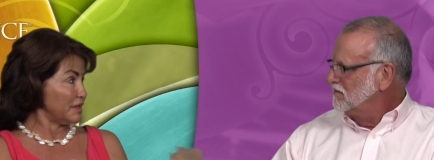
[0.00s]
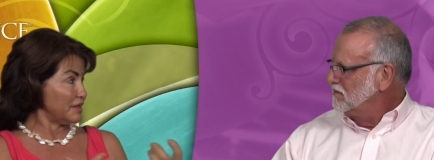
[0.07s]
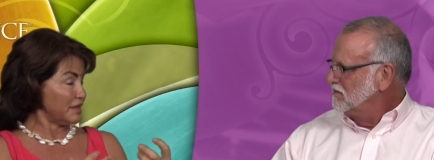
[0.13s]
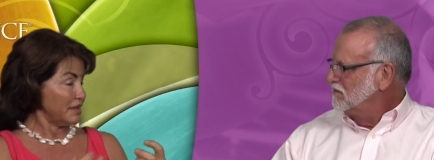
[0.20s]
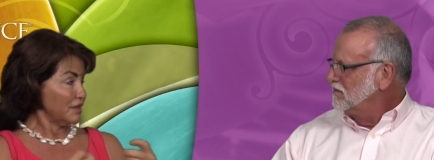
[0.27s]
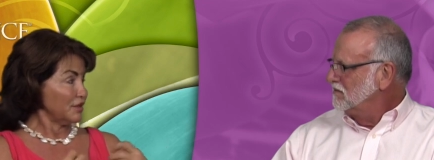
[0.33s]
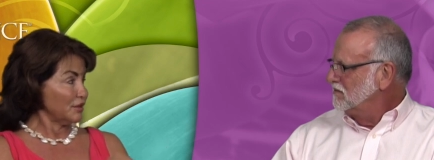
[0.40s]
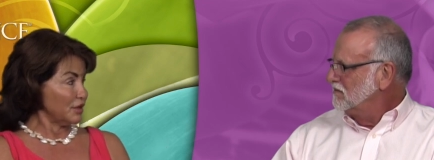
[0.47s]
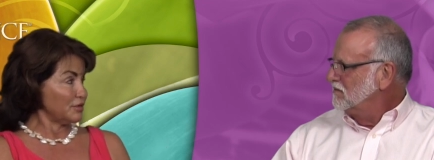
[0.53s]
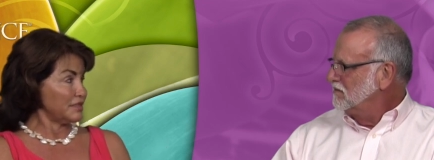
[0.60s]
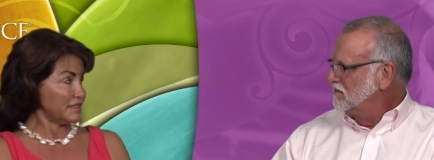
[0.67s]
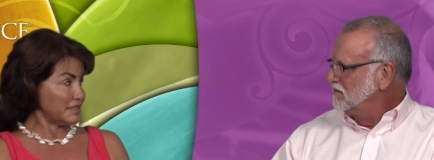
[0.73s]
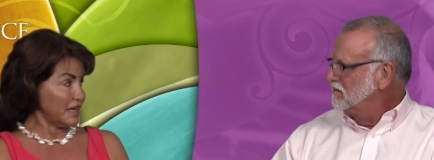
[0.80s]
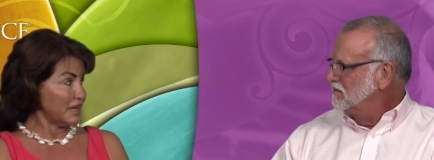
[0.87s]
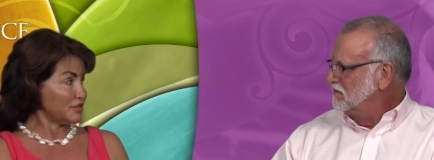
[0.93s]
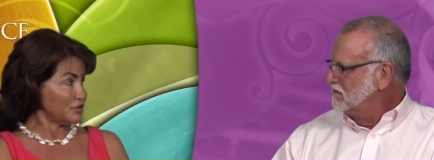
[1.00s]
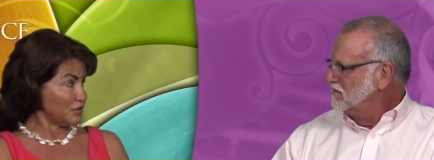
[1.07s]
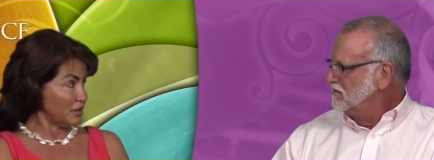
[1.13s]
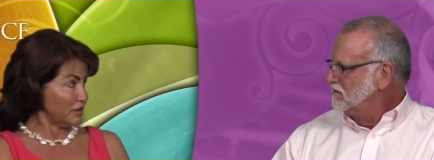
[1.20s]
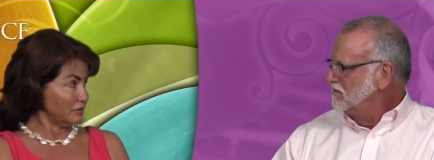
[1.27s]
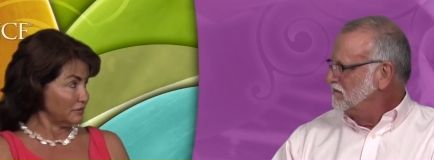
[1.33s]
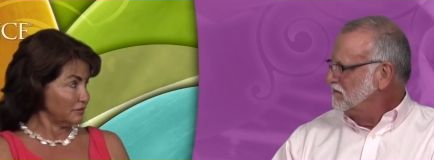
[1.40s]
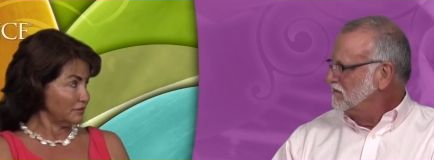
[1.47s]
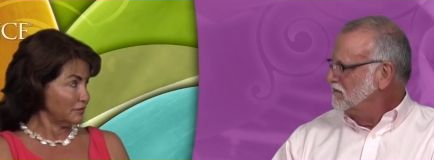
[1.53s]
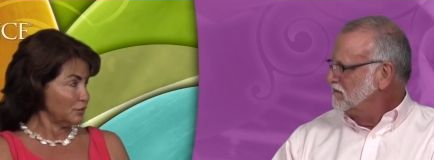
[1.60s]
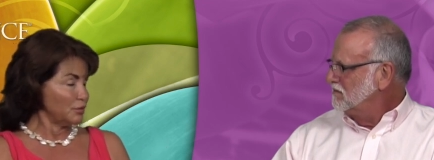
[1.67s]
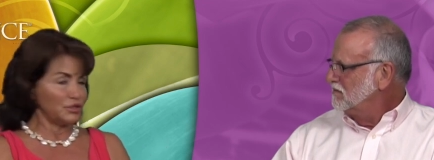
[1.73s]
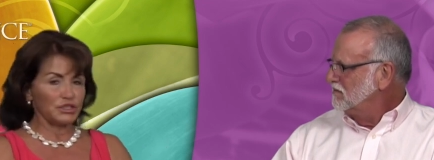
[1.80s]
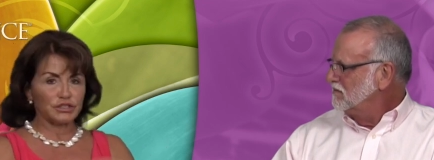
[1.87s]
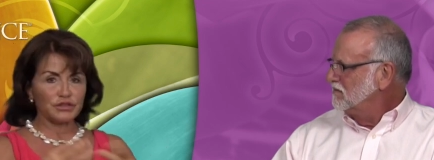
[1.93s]
Speaker 1: with low testosterone,
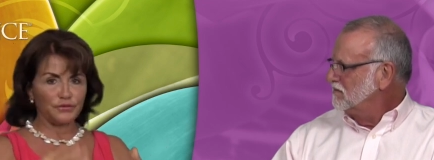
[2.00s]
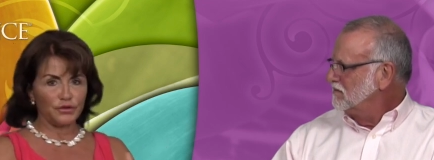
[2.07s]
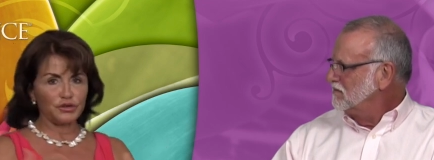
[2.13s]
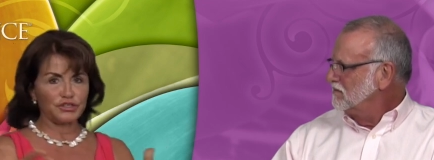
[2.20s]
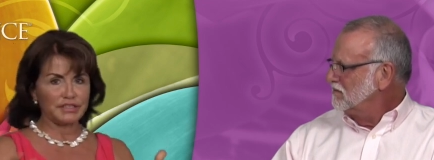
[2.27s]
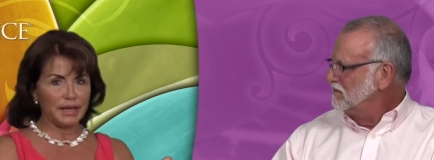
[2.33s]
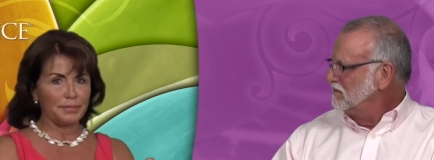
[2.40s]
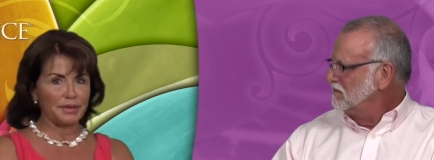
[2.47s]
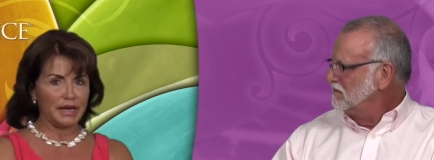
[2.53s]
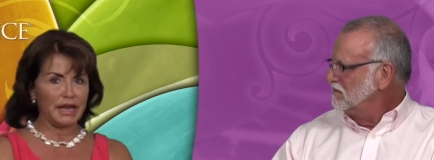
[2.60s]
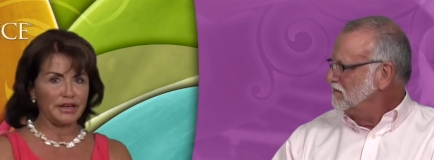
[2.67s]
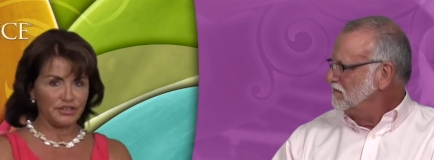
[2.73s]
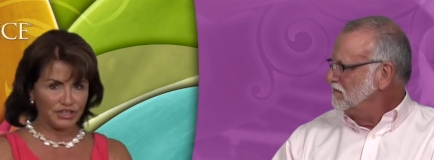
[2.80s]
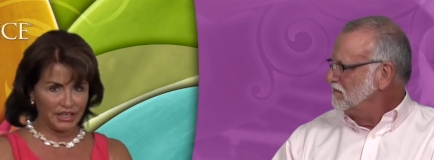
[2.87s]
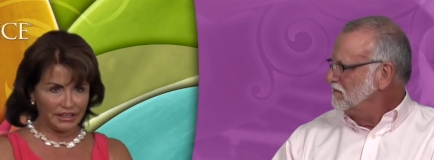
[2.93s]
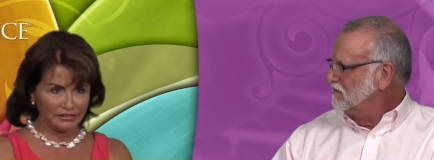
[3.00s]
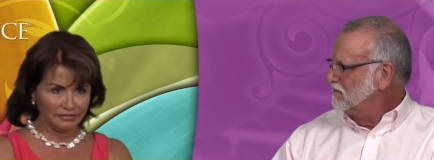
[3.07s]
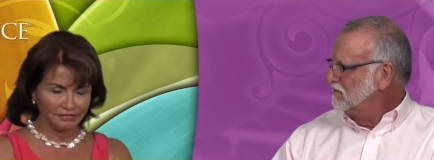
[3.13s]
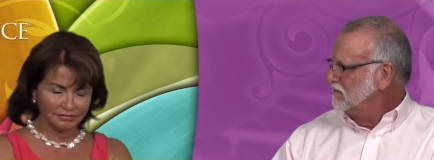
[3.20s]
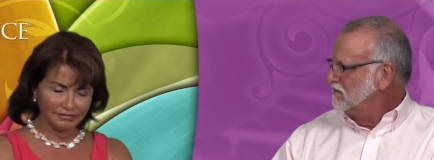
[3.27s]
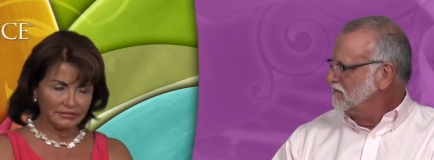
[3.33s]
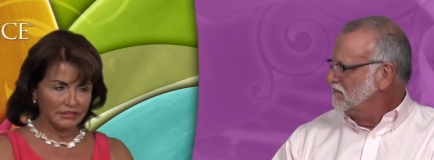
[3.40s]
which is the first step in aging,